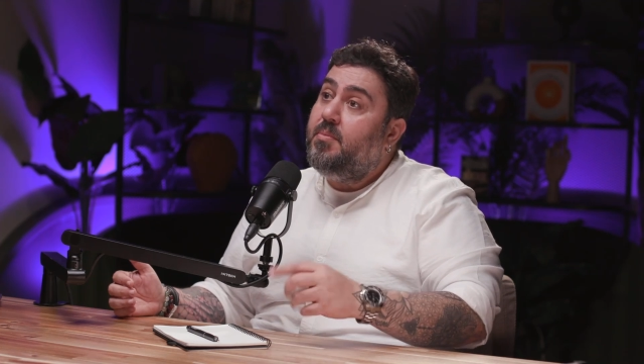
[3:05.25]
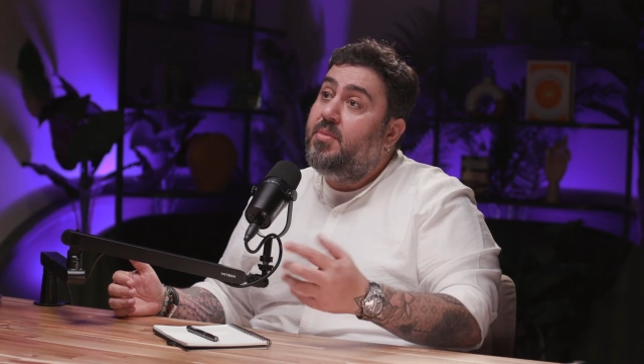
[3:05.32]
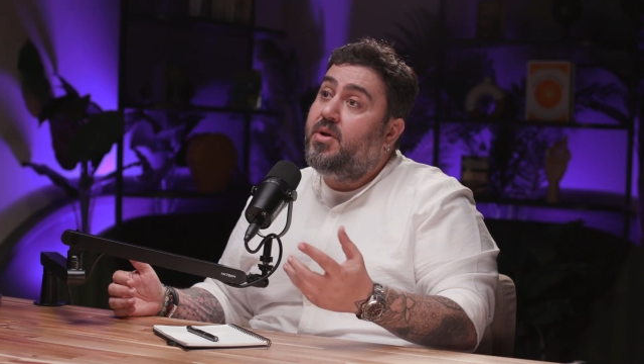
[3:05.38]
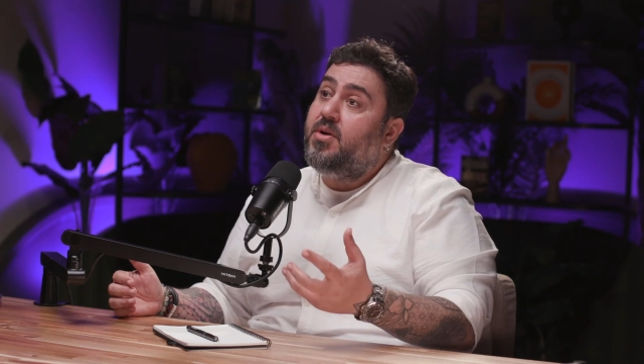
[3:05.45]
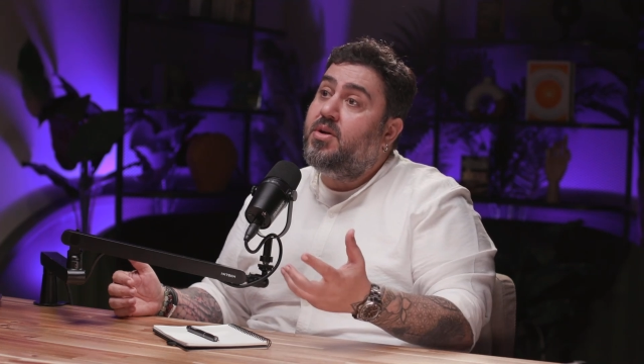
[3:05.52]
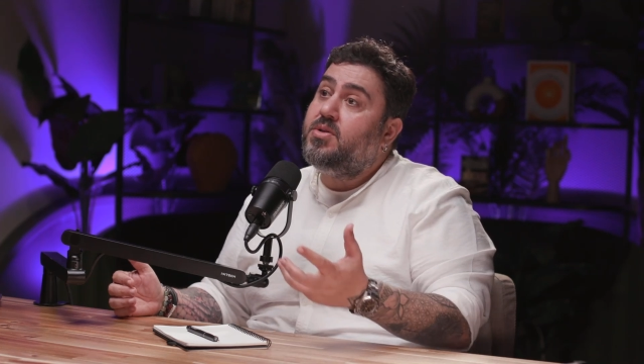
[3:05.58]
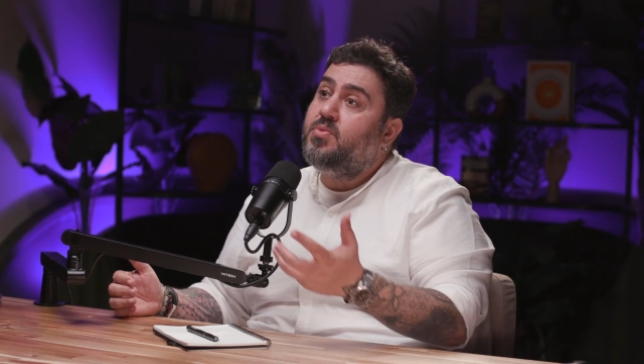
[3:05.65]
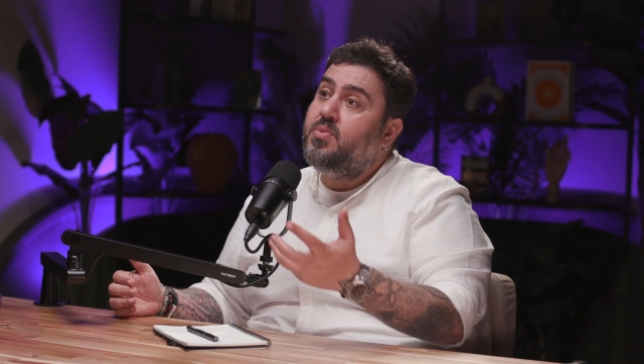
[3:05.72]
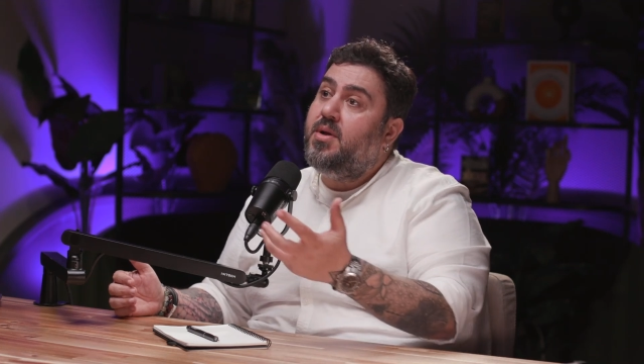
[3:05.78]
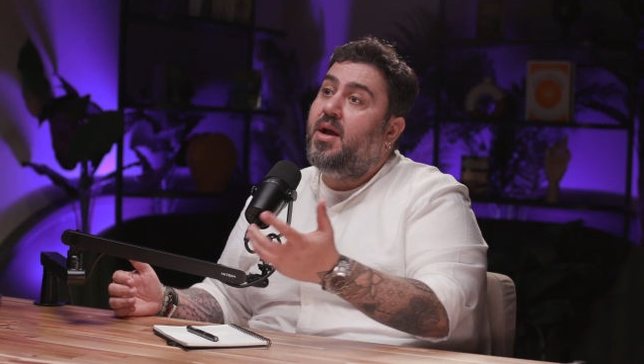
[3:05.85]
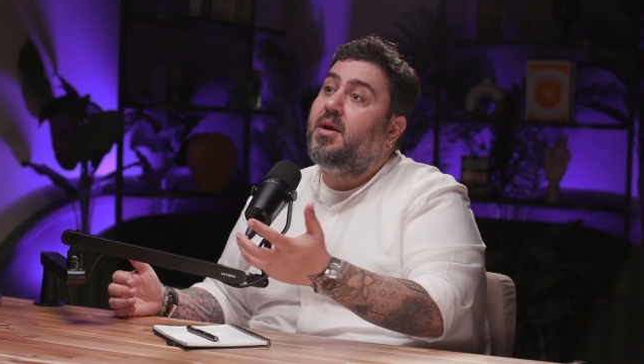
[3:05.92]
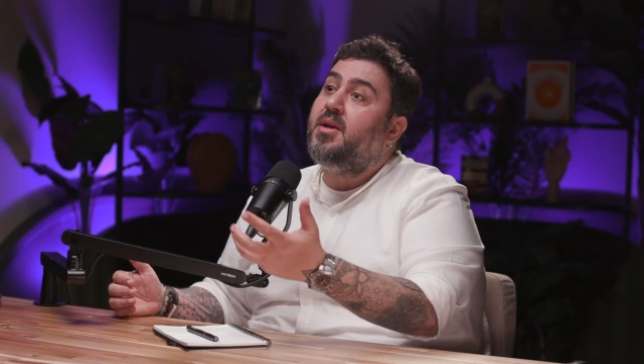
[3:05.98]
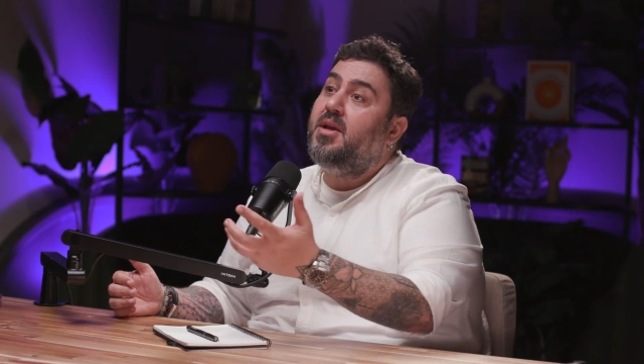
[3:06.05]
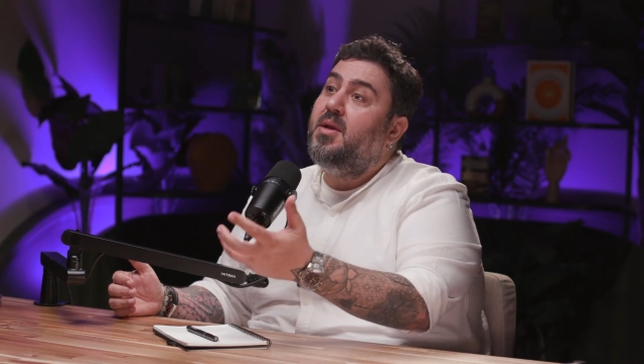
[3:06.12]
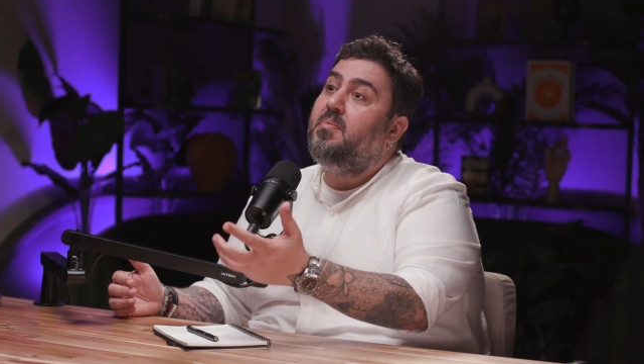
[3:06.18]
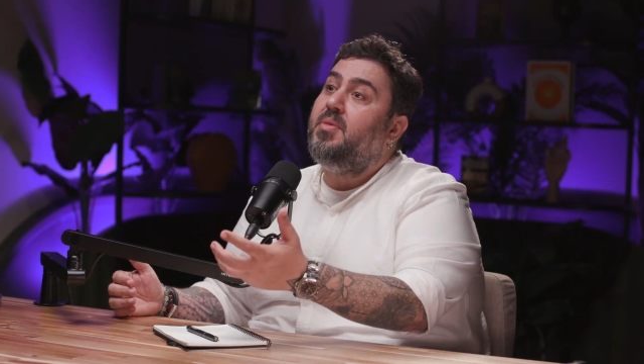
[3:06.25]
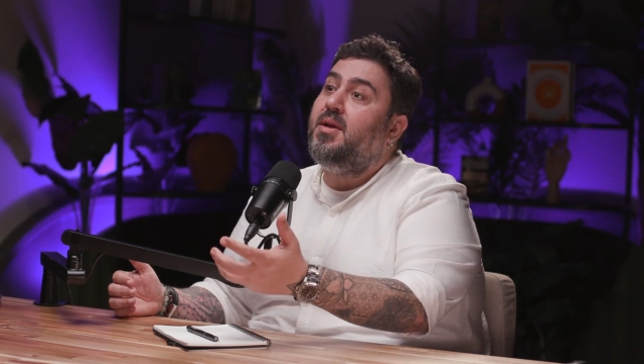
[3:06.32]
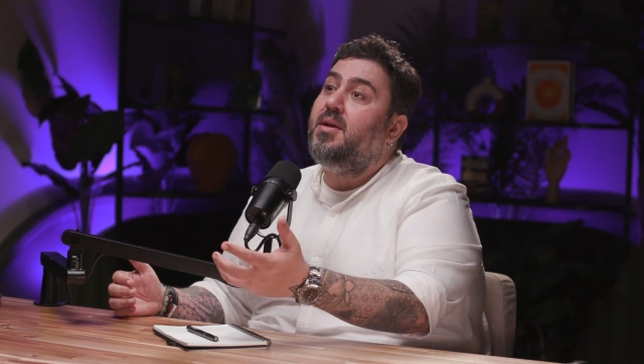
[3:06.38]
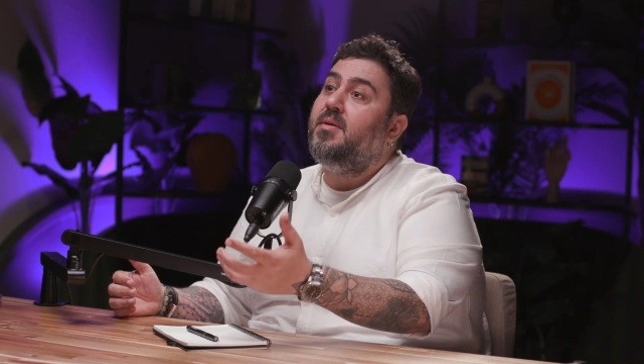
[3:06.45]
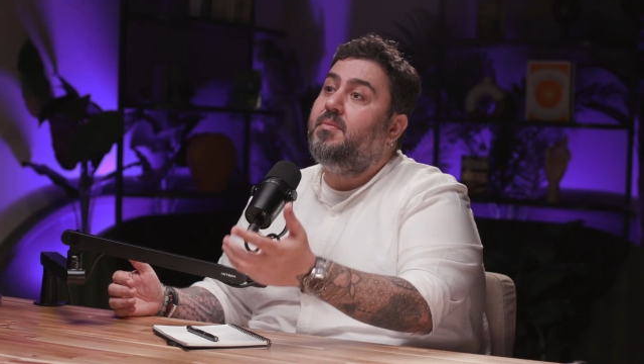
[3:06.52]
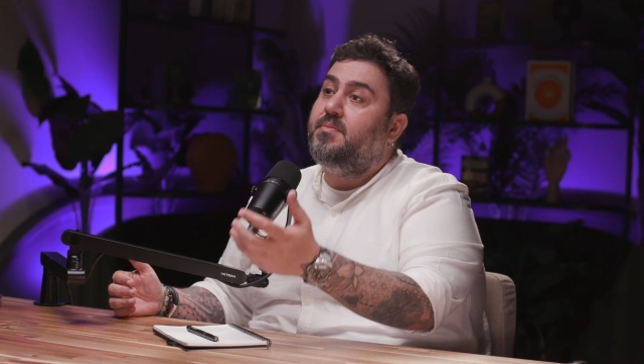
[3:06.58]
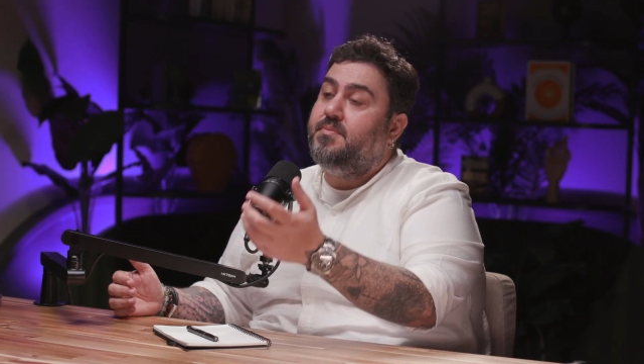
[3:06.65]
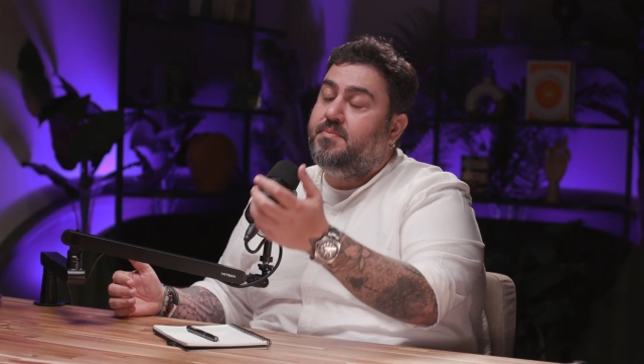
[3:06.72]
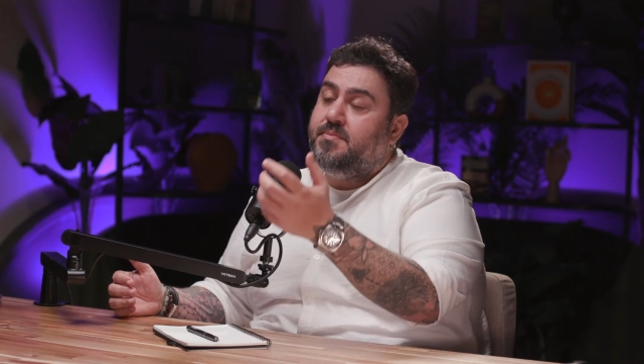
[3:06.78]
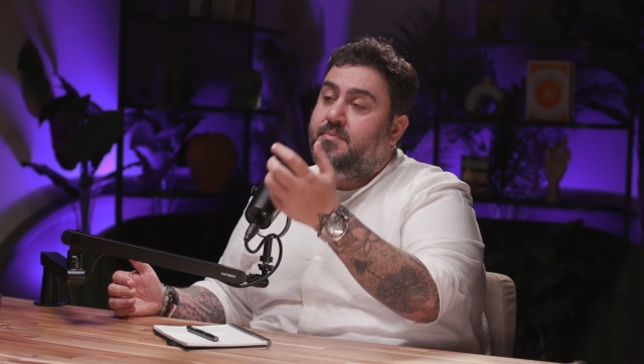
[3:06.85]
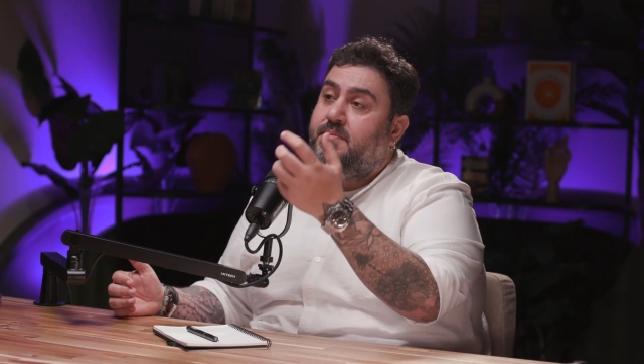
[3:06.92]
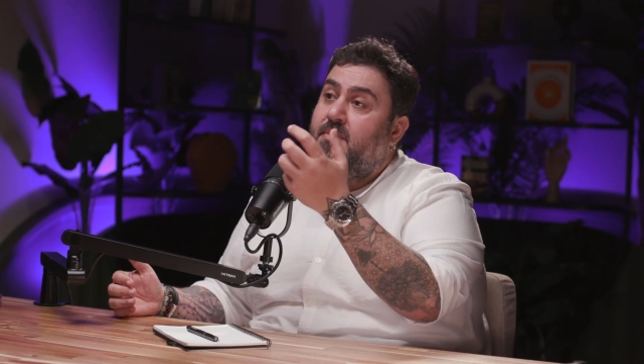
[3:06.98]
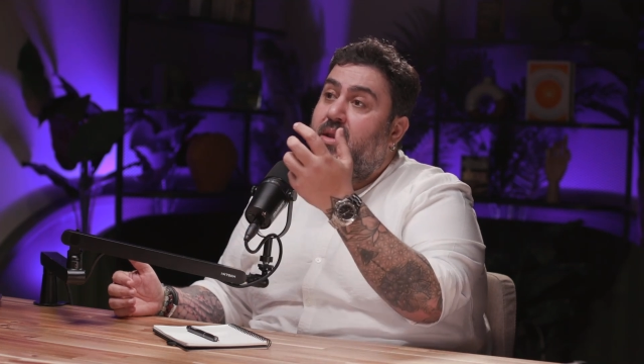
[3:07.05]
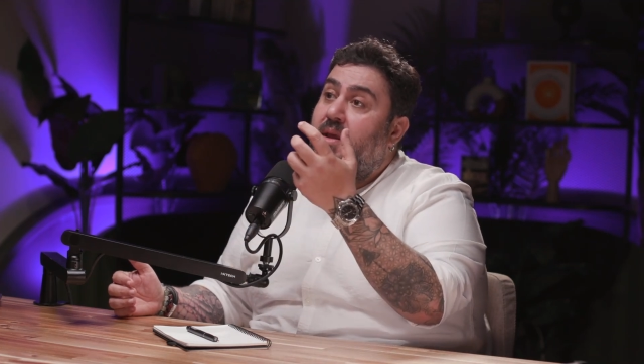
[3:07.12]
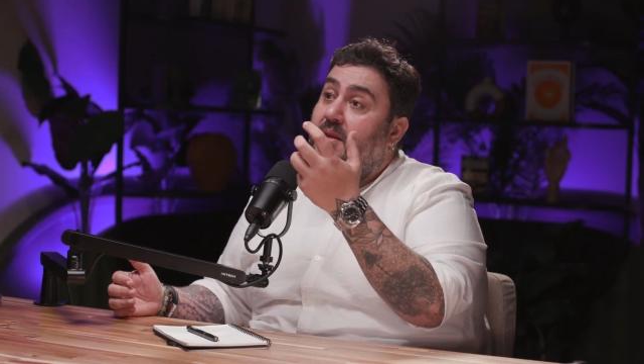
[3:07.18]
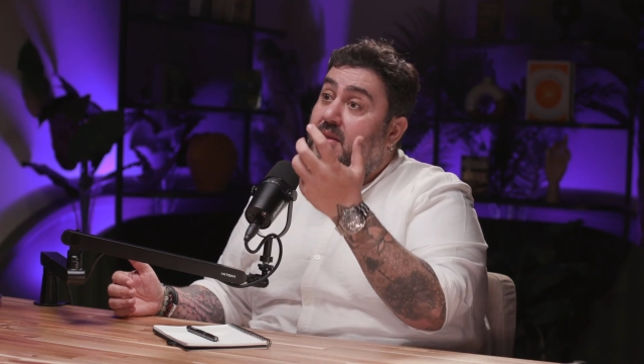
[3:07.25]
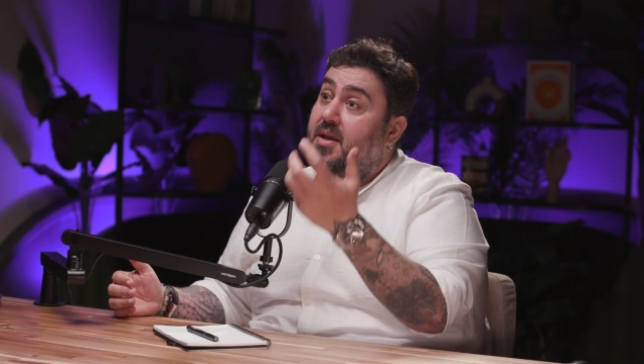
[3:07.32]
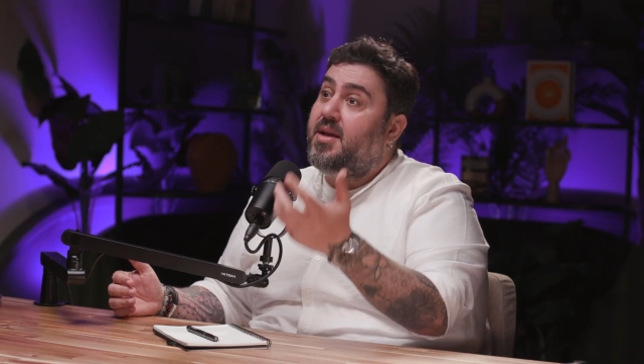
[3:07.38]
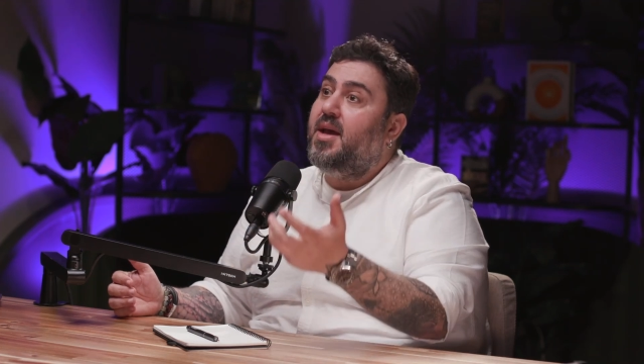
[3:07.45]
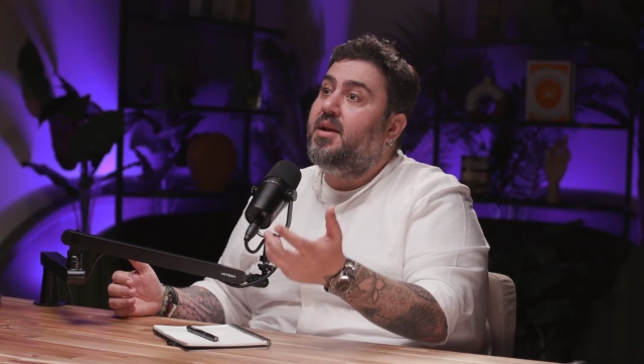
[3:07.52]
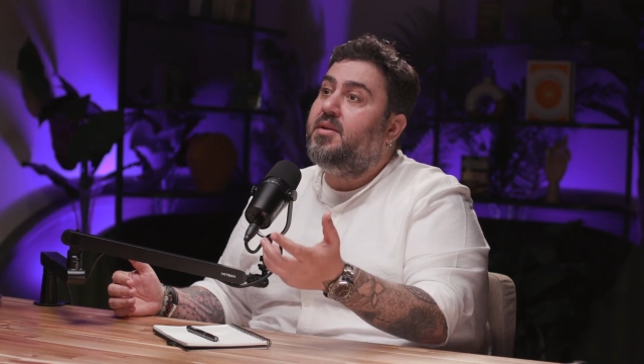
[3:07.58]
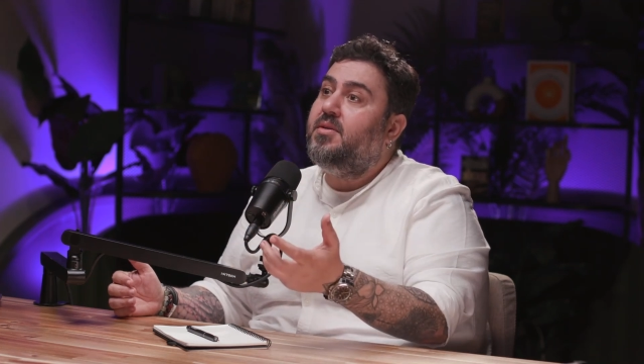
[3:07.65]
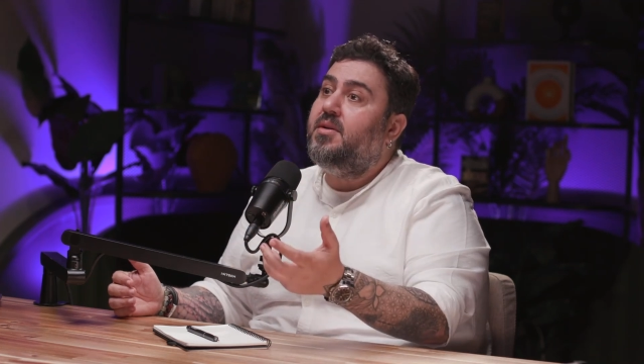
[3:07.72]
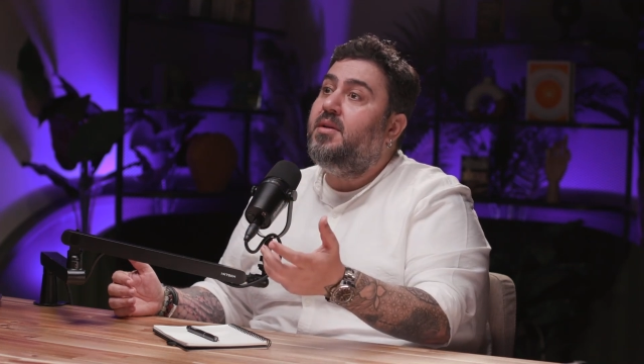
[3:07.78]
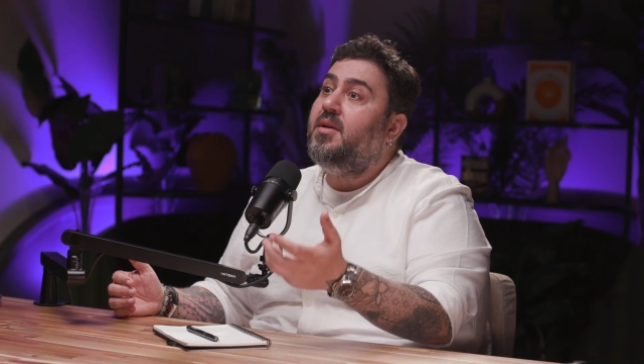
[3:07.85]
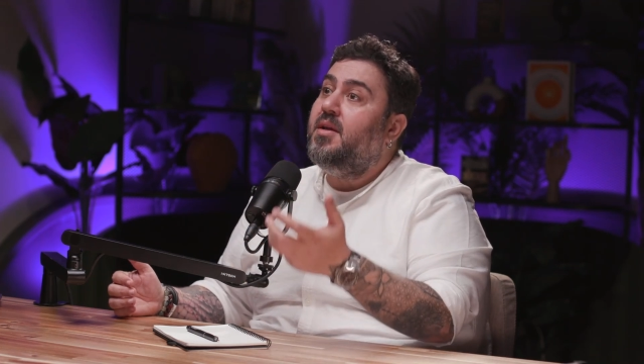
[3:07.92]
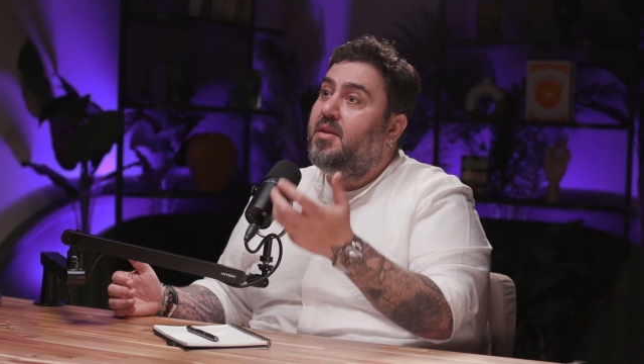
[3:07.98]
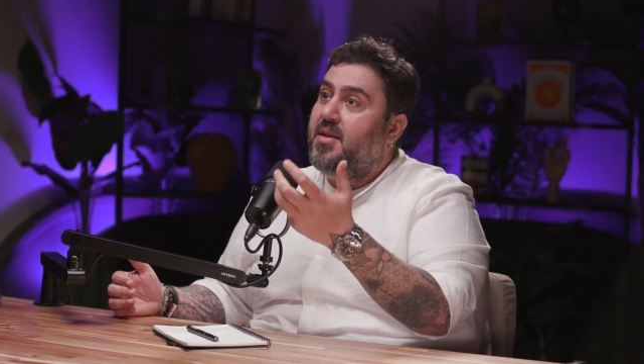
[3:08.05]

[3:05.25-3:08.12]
Because we are keeping the character,